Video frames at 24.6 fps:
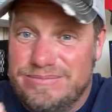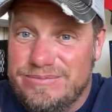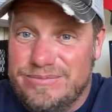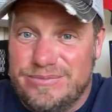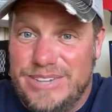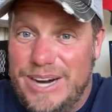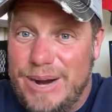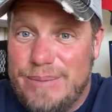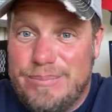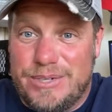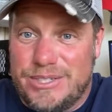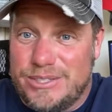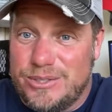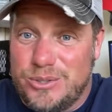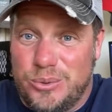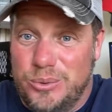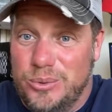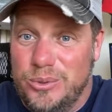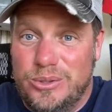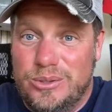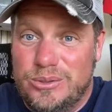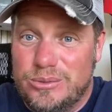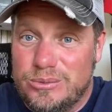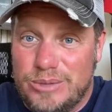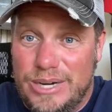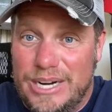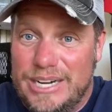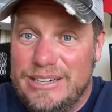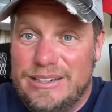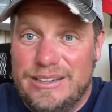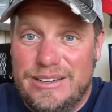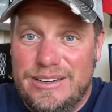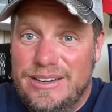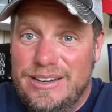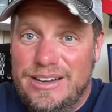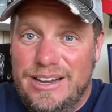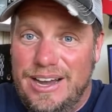Raptor's cool, right?
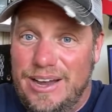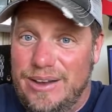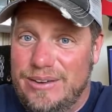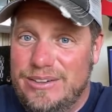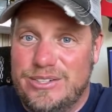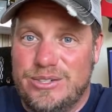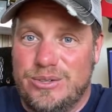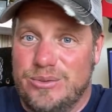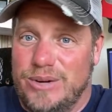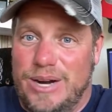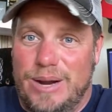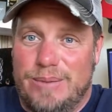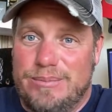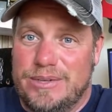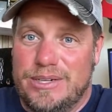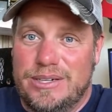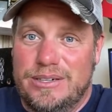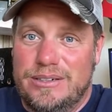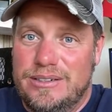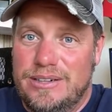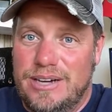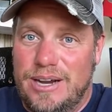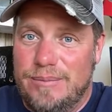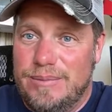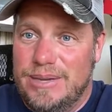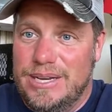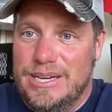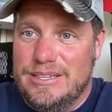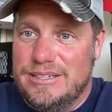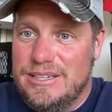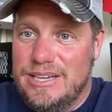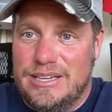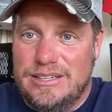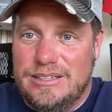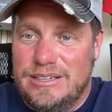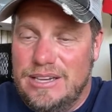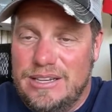I just Raptor. I mean,
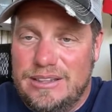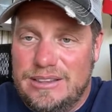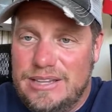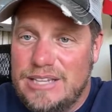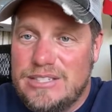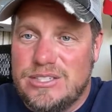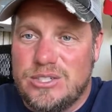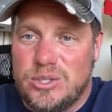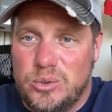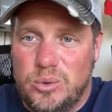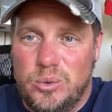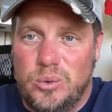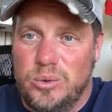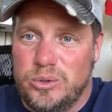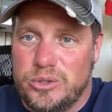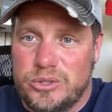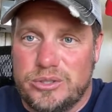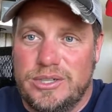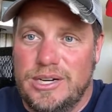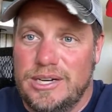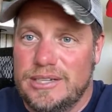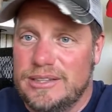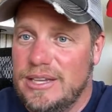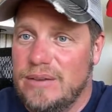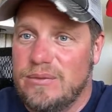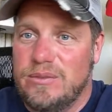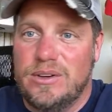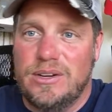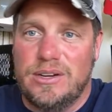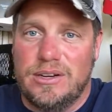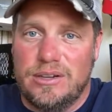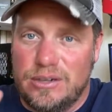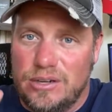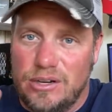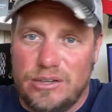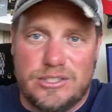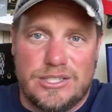it, it, it, that's a cool truck. They've done
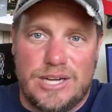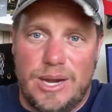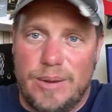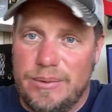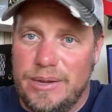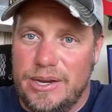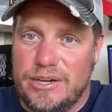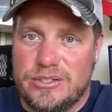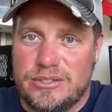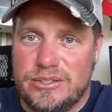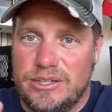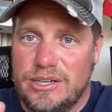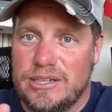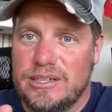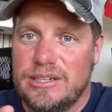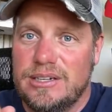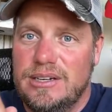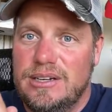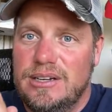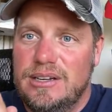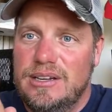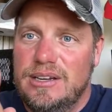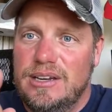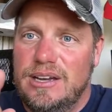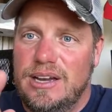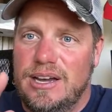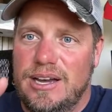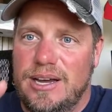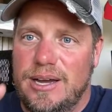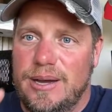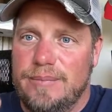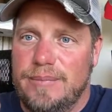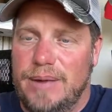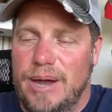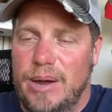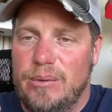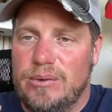a good job of that truck.
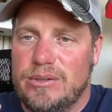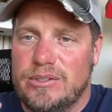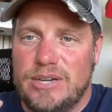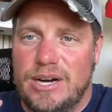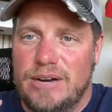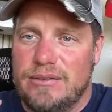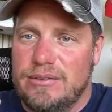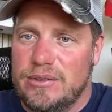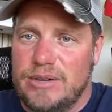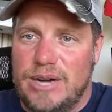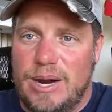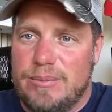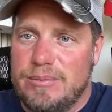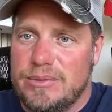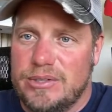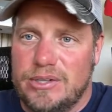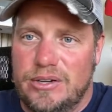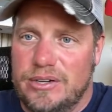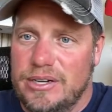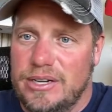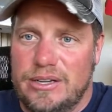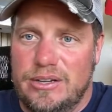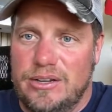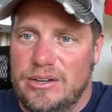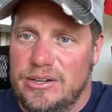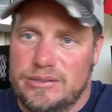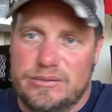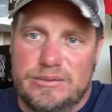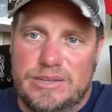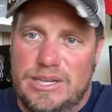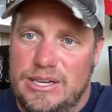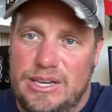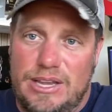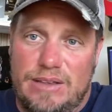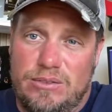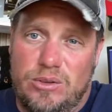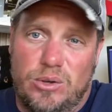Um, I would drive a Raptor all day long
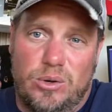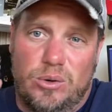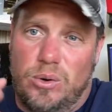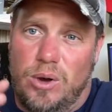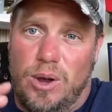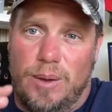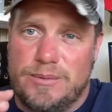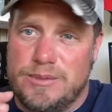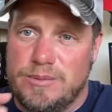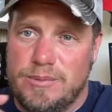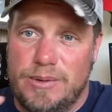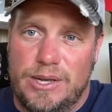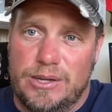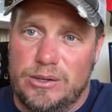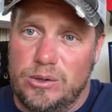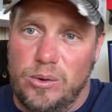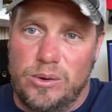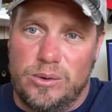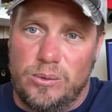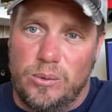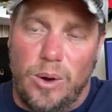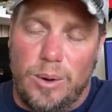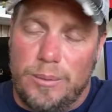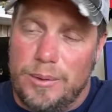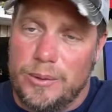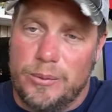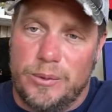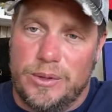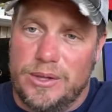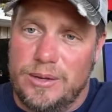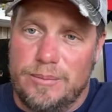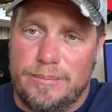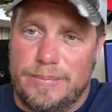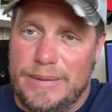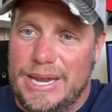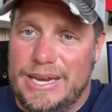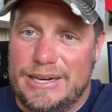and had no qualms about going to Walmart with it
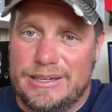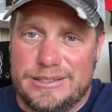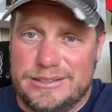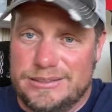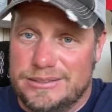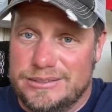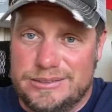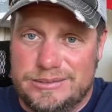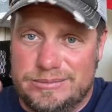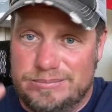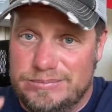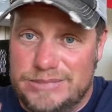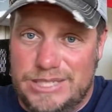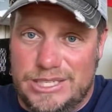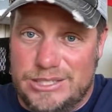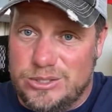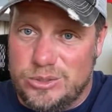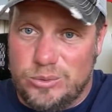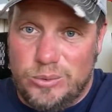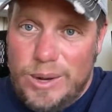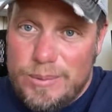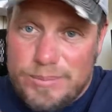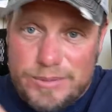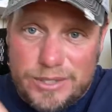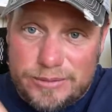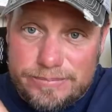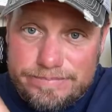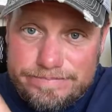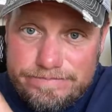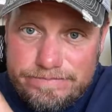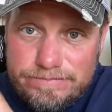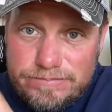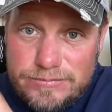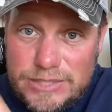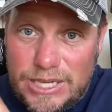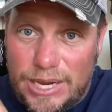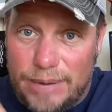and back because it's a Raptor.
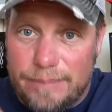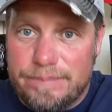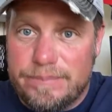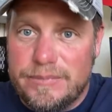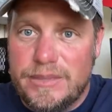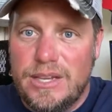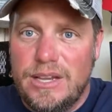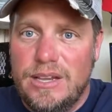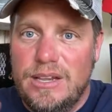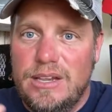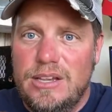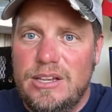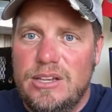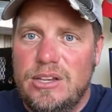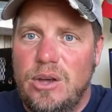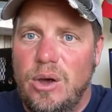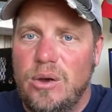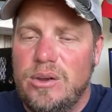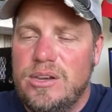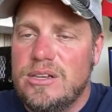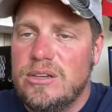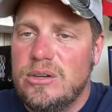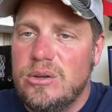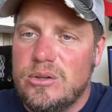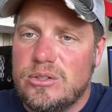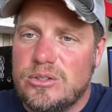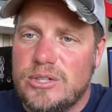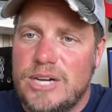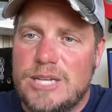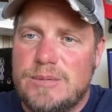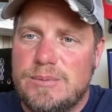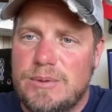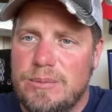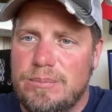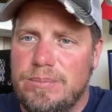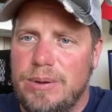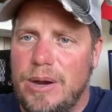Yeah. Oh, you can do a
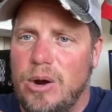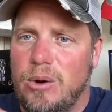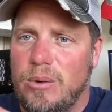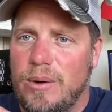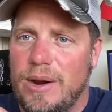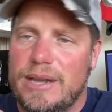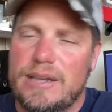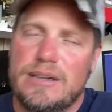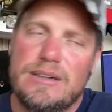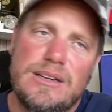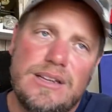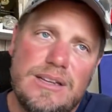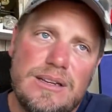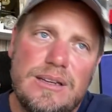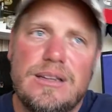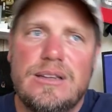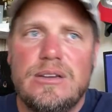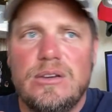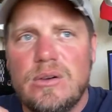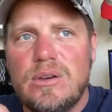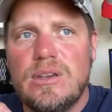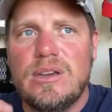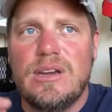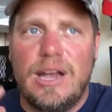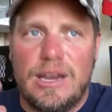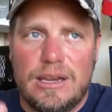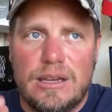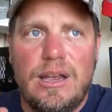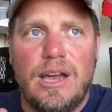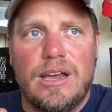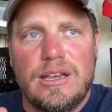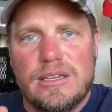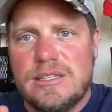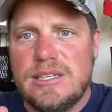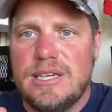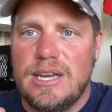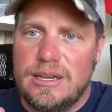Tradesman Power Wagon. You could, I, I
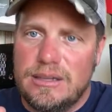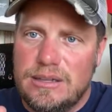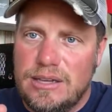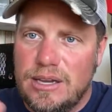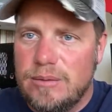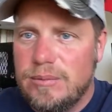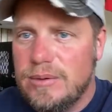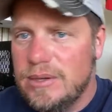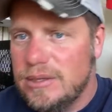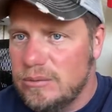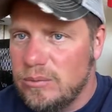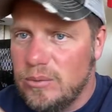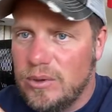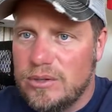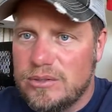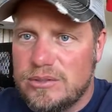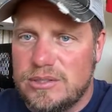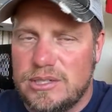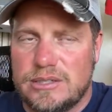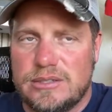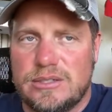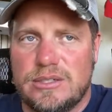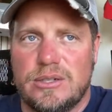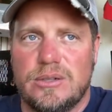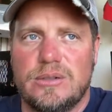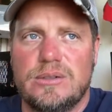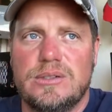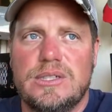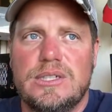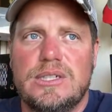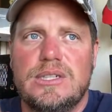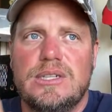could see that. That could be one of those things, too.